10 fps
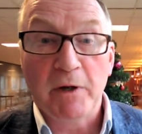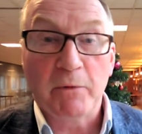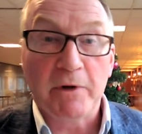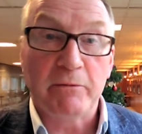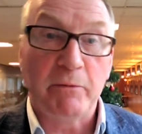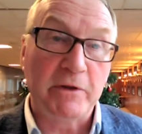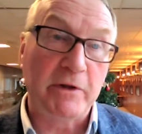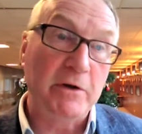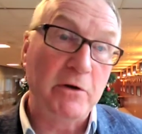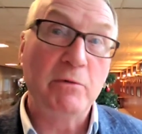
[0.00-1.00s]
with
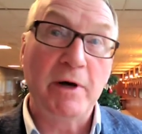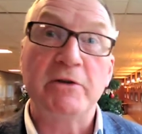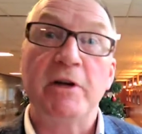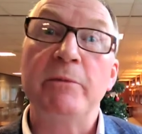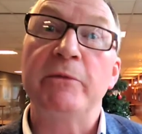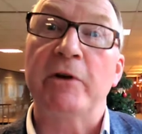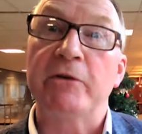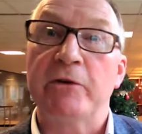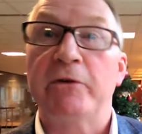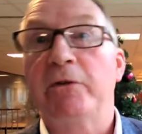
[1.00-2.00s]
the new regime
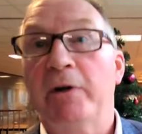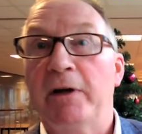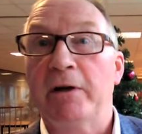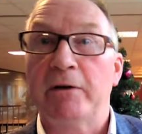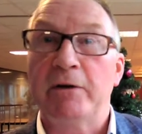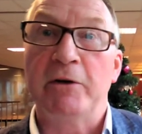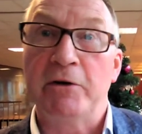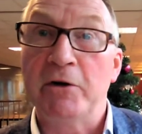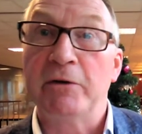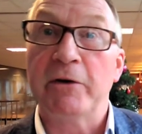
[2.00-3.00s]
such as
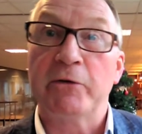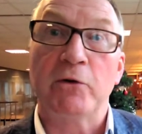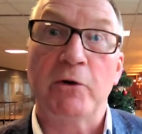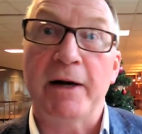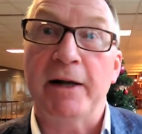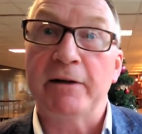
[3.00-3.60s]
universal credit.